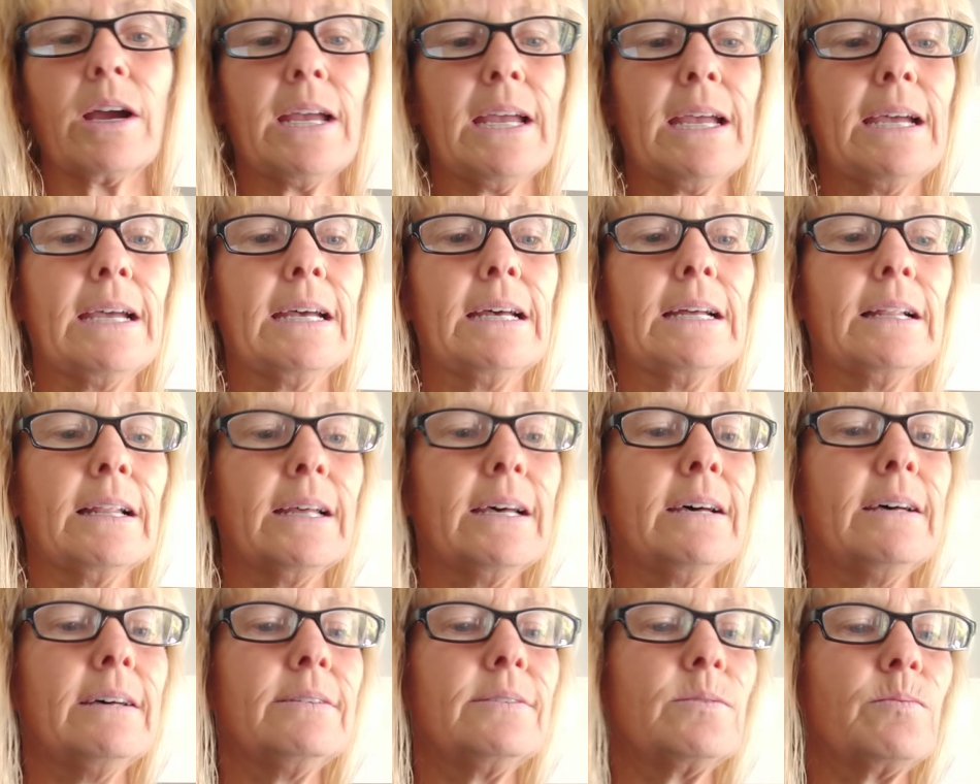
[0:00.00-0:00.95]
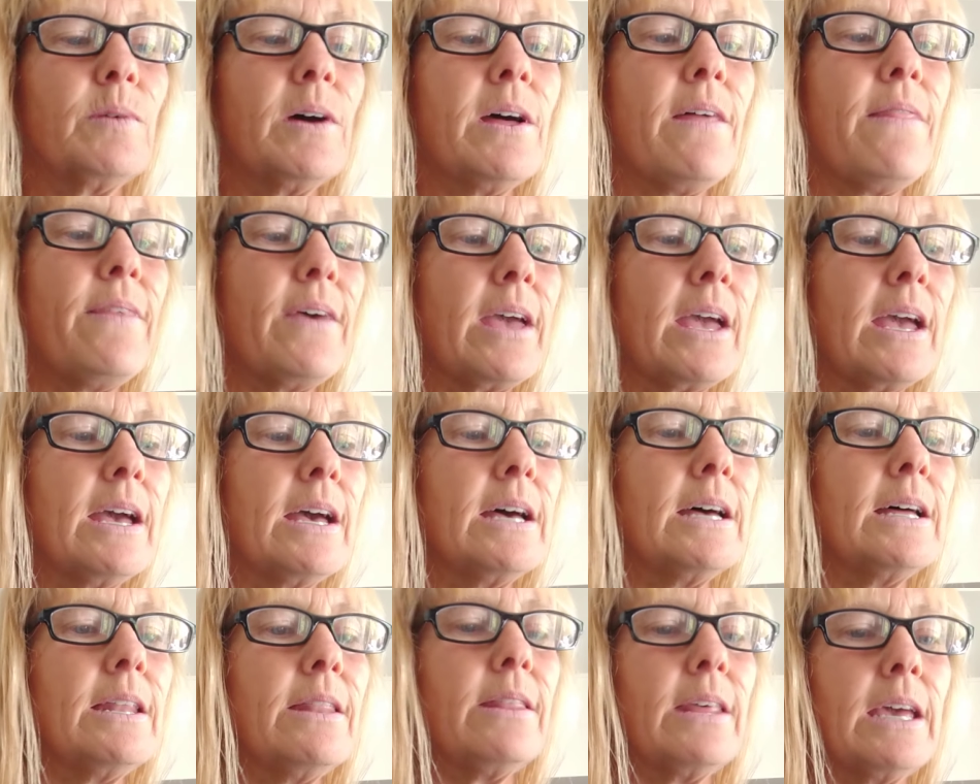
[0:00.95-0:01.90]
He lives
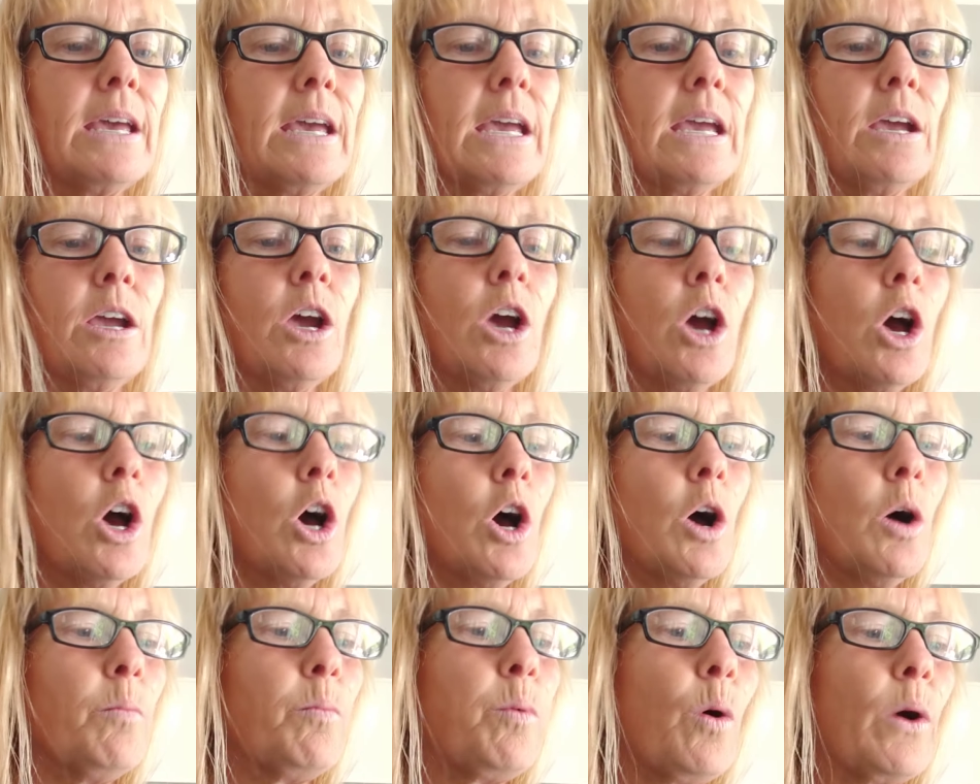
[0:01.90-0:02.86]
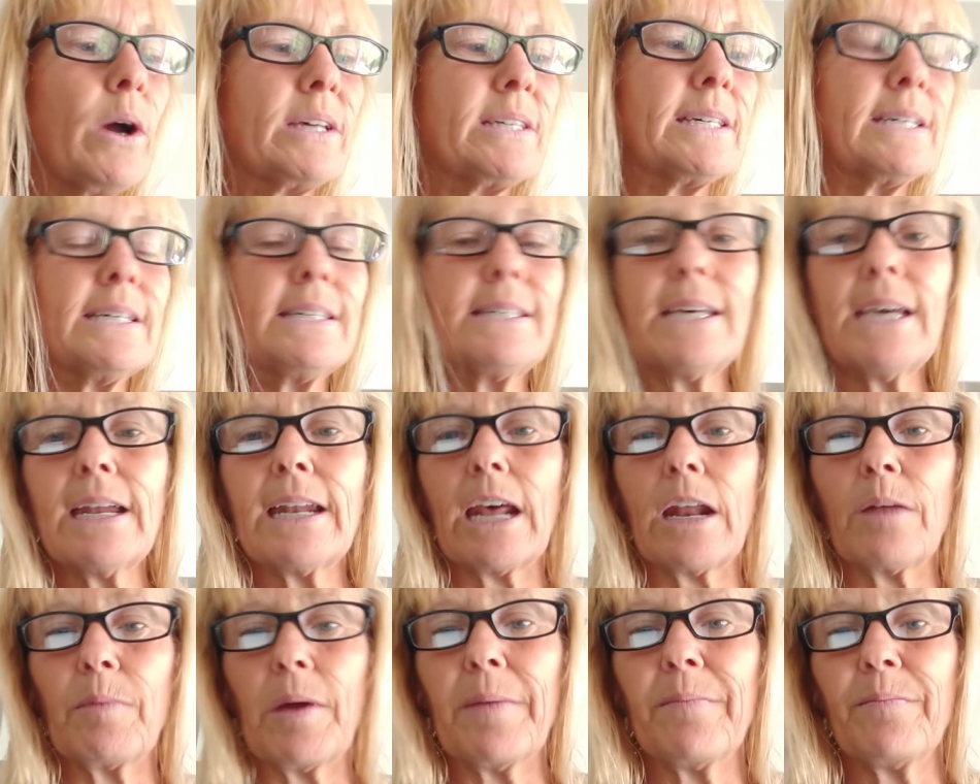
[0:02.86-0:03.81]
within the poisonous sea
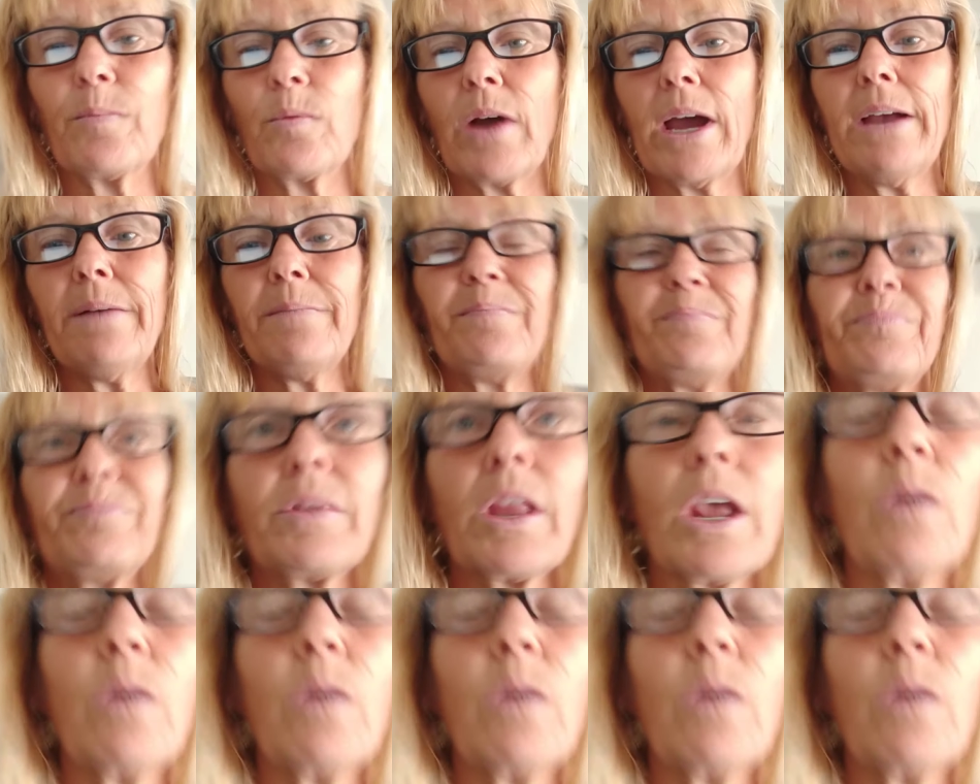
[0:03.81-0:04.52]
anemone, right?